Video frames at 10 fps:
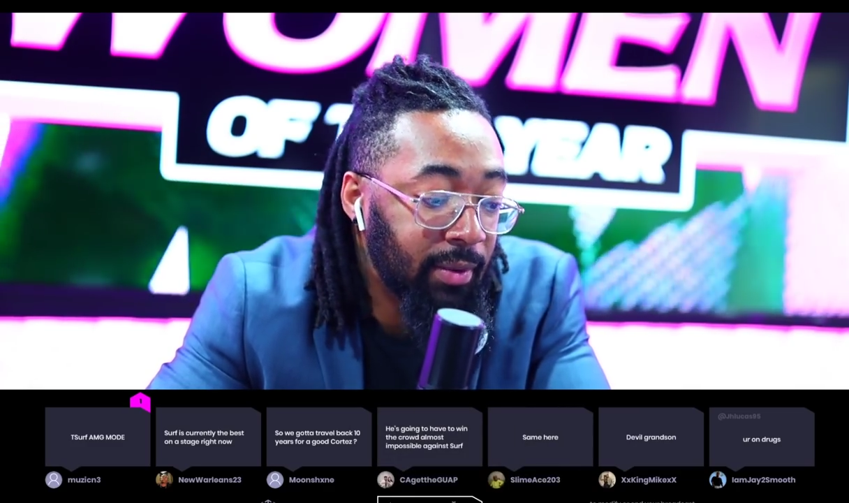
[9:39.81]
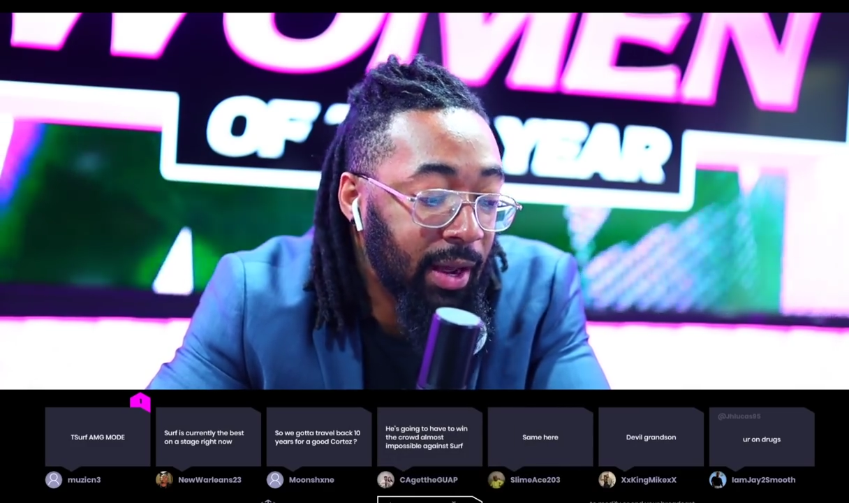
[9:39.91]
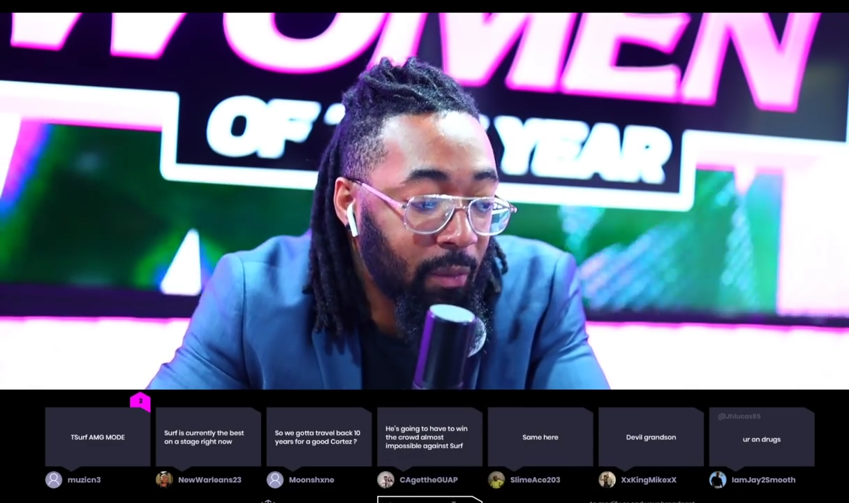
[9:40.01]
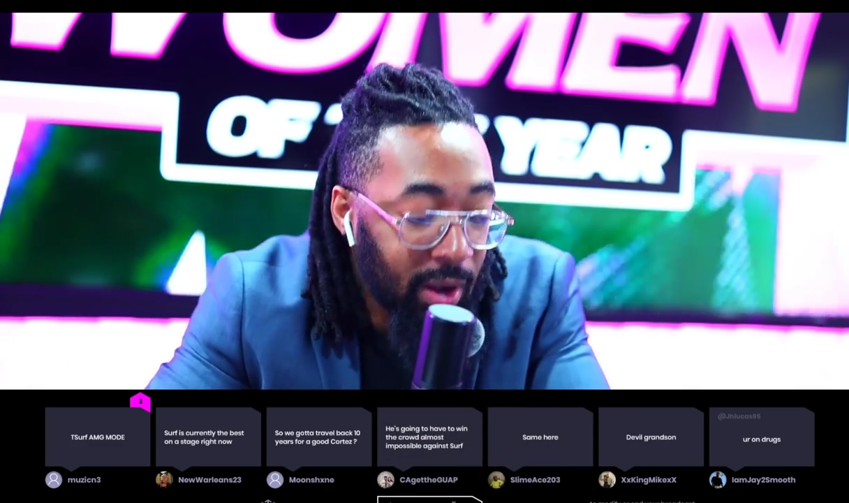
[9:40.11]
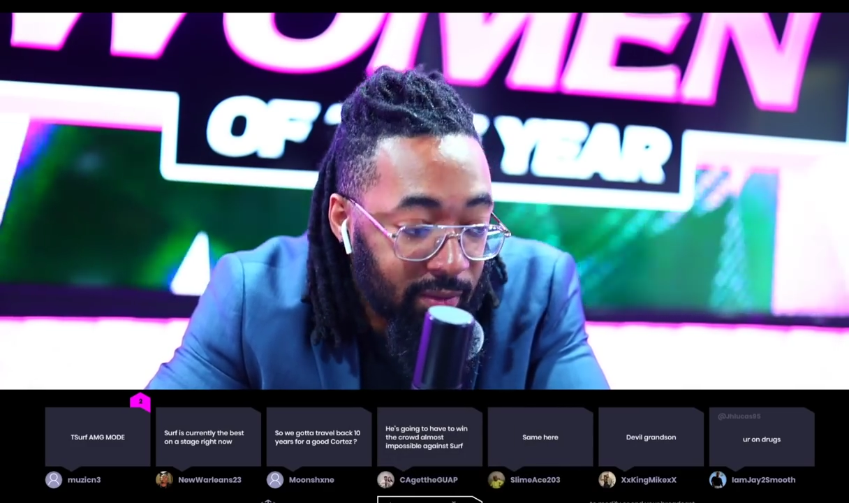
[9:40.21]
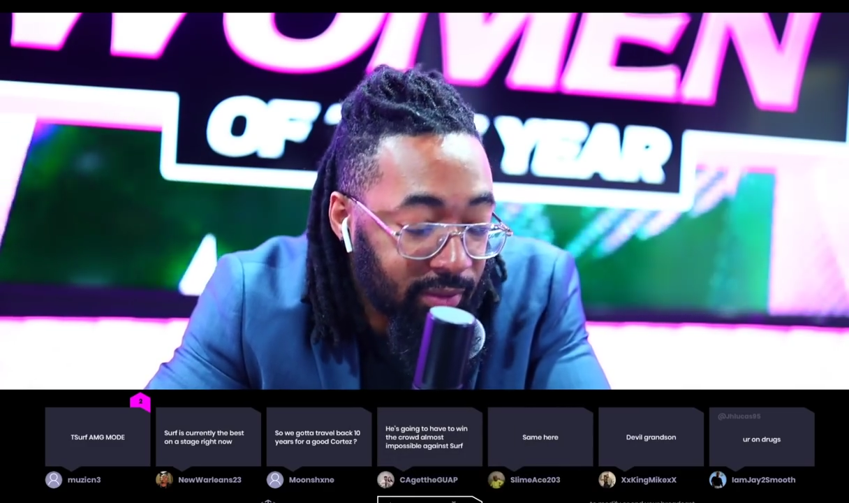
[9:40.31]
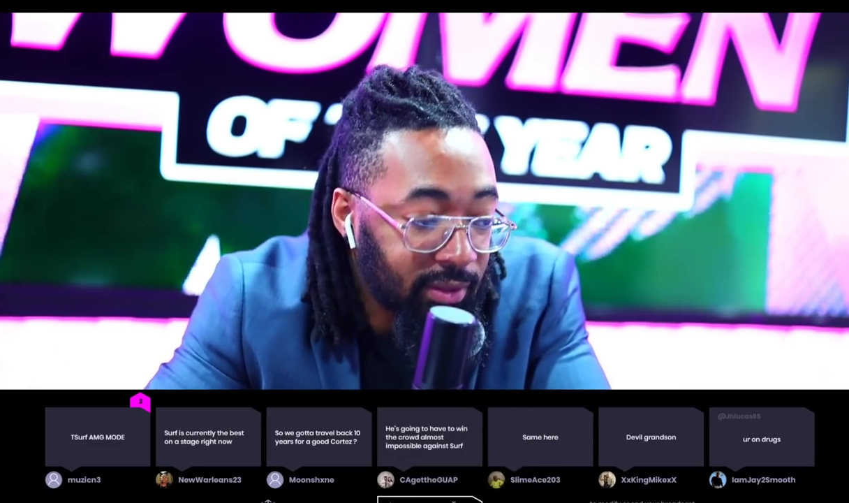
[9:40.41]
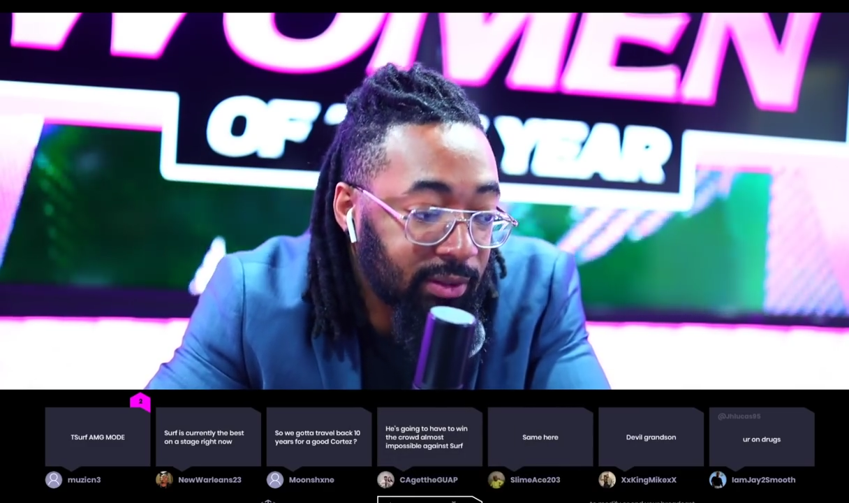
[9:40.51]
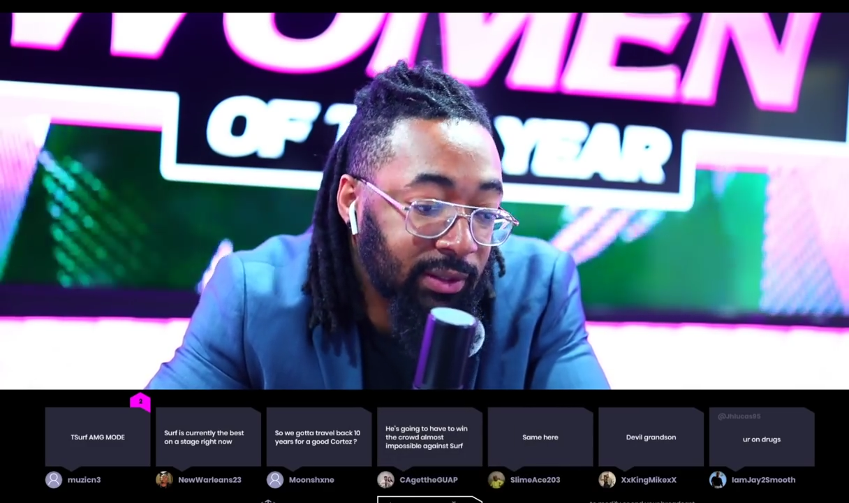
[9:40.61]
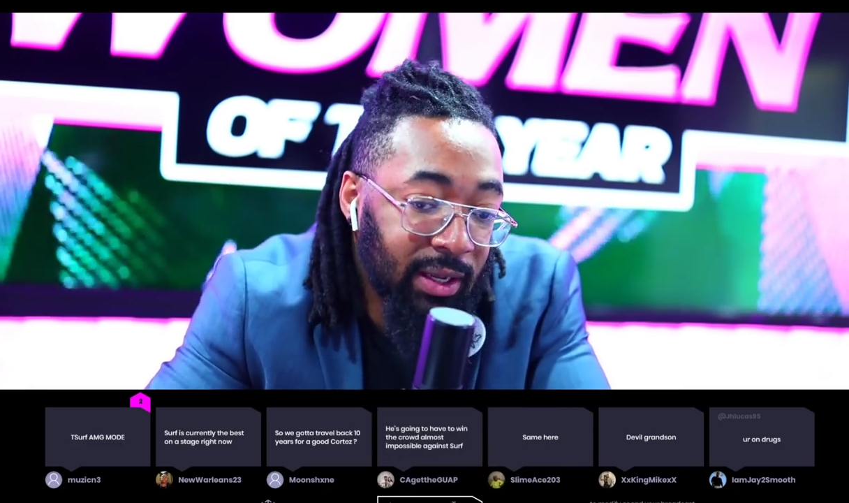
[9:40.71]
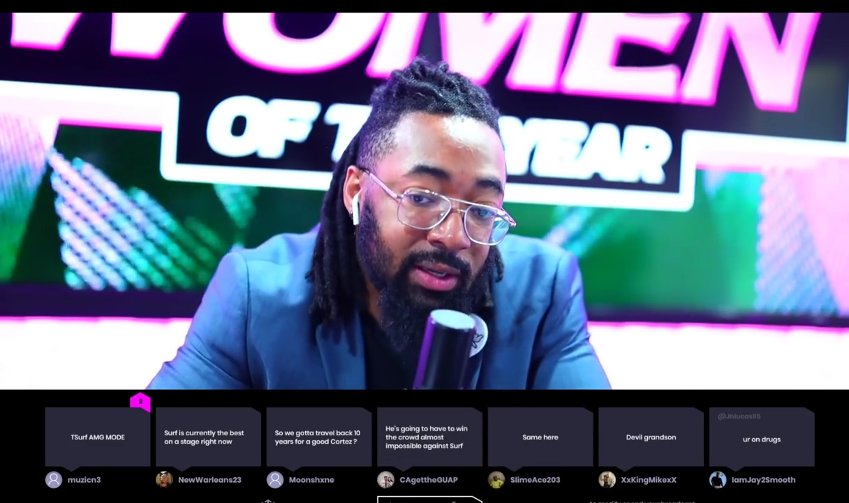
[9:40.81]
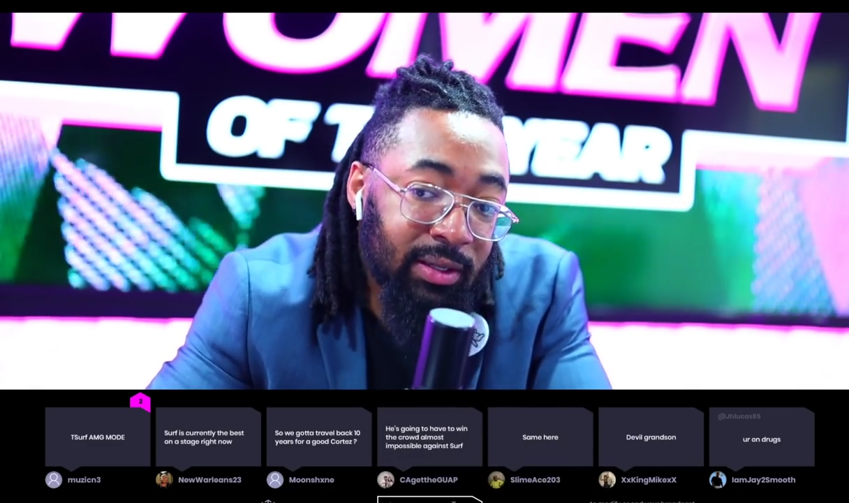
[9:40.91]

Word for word: However, they can